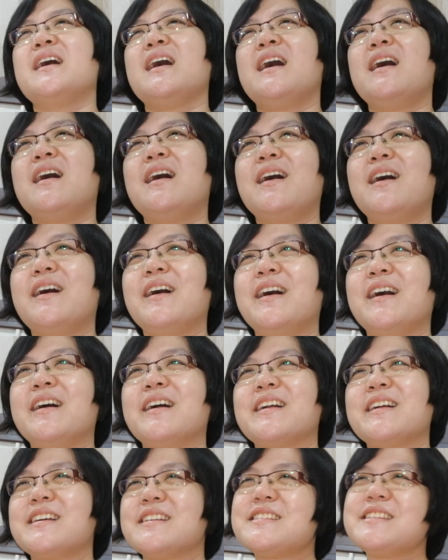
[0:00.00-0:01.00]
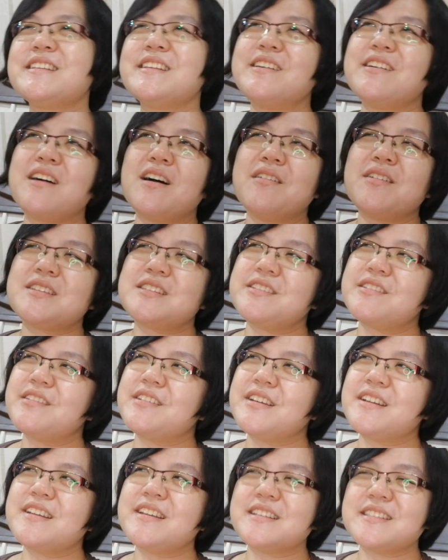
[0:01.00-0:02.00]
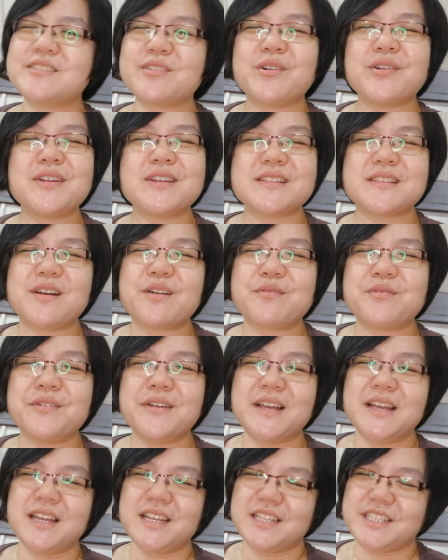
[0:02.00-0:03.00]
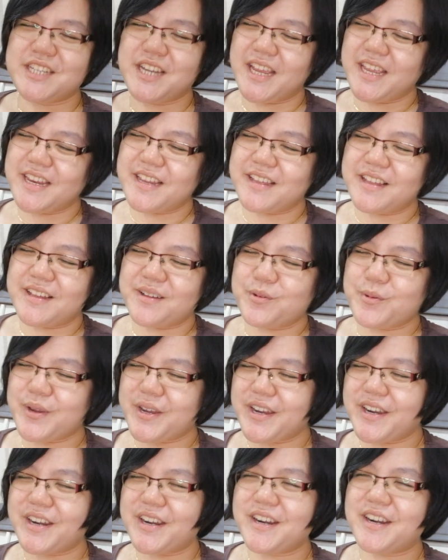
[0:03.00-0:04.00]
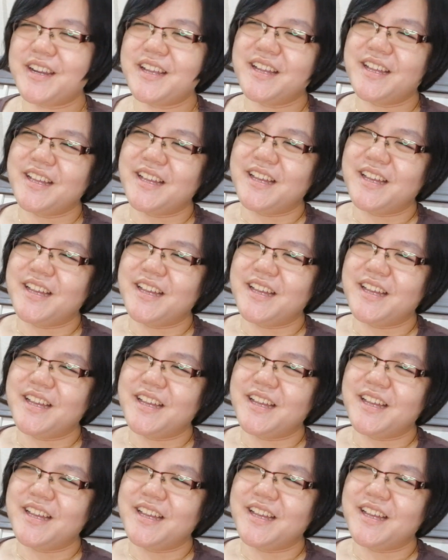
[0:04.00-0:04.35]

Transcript: because you know, I was hearing stories of China where